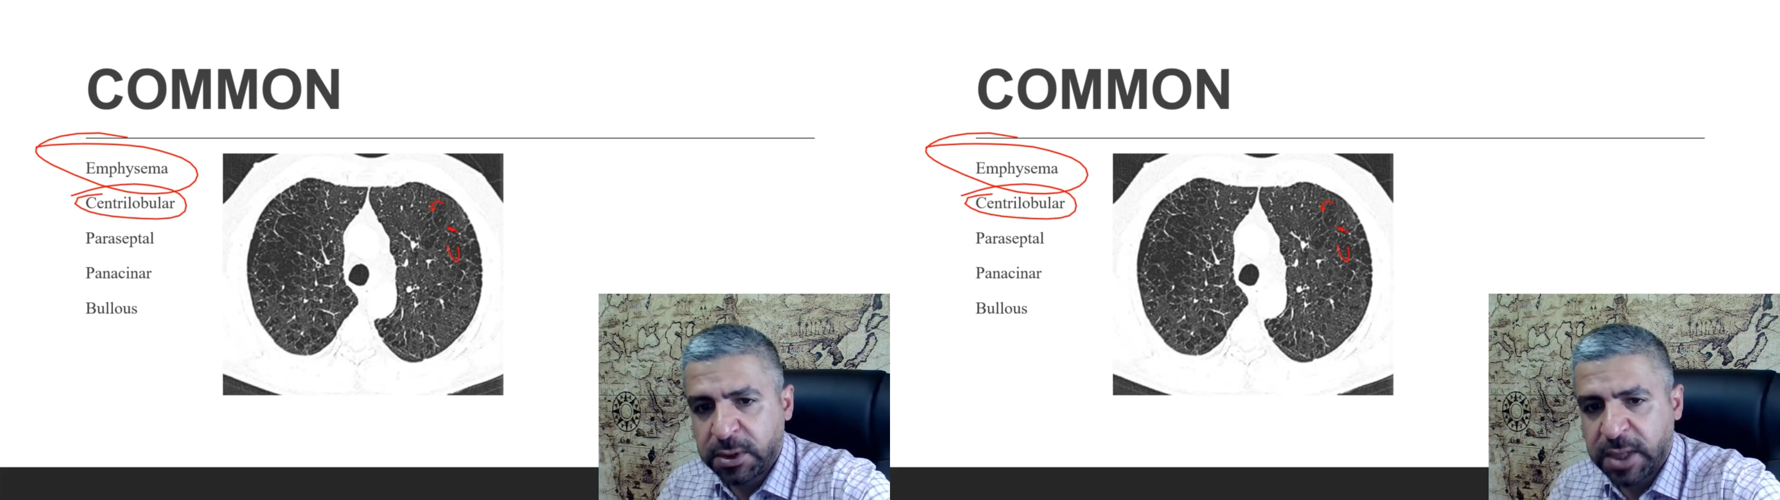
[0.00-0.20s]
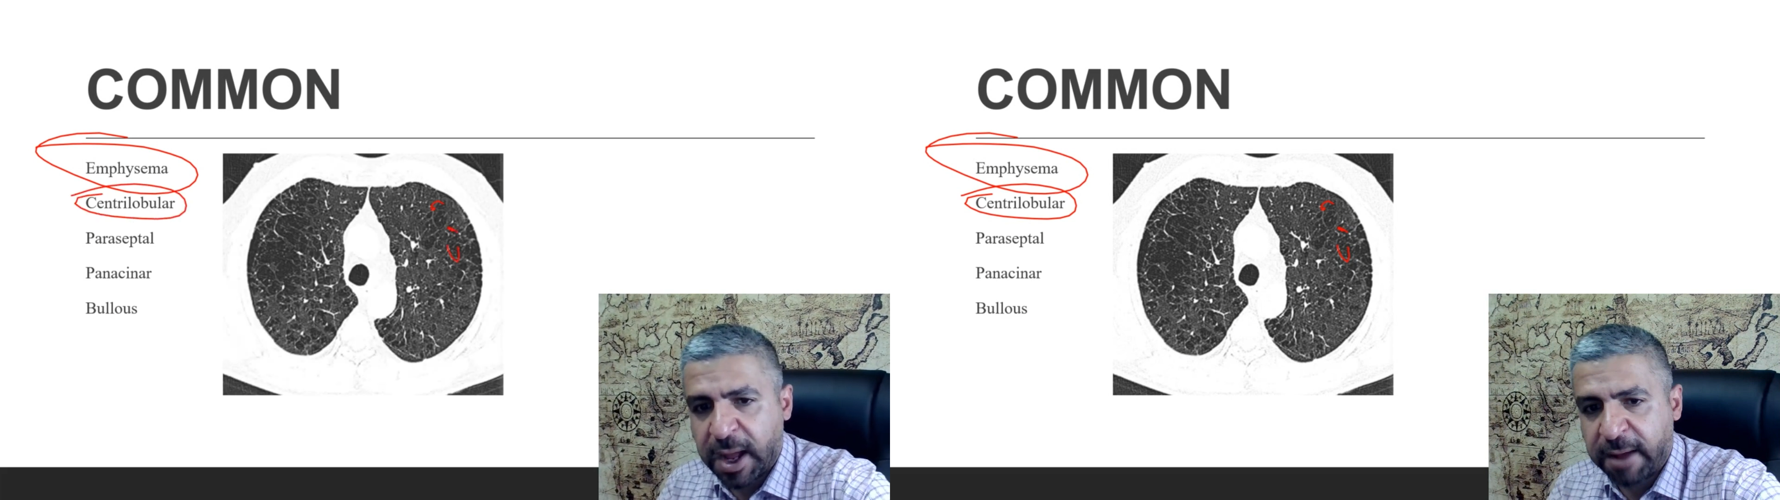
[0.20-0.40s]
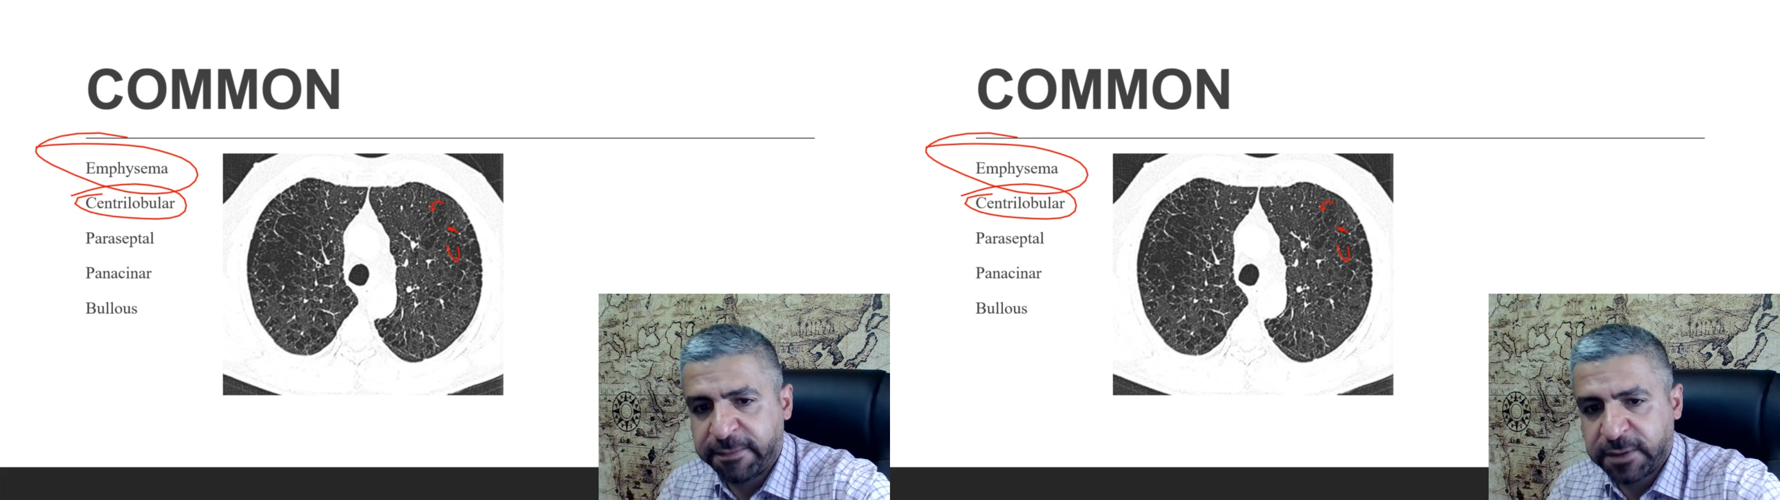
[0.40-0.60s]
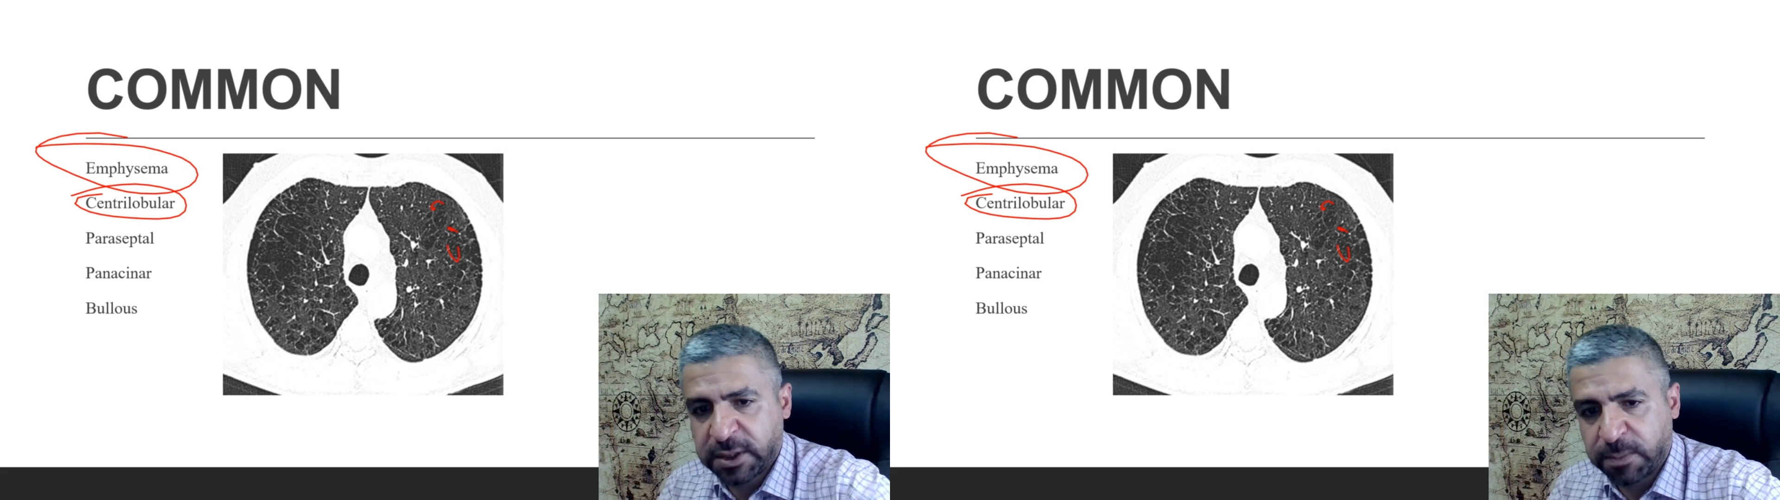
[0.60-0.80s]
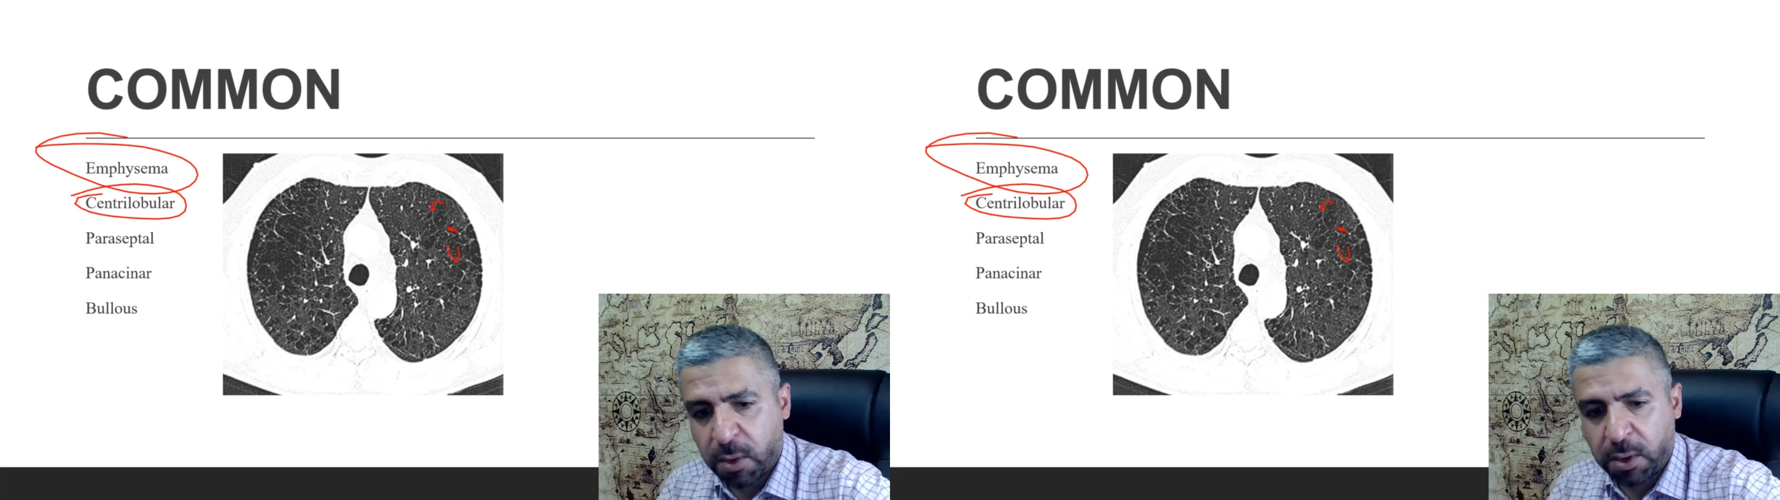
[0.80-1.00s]
have
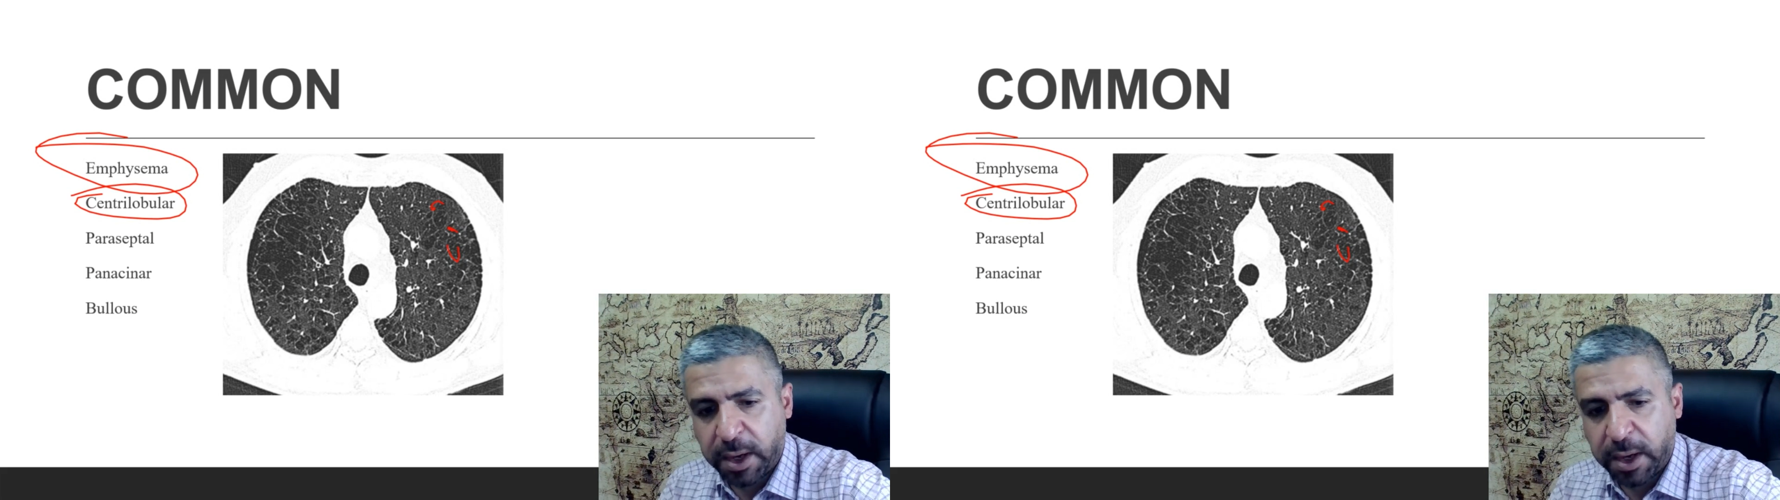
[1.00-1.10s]
small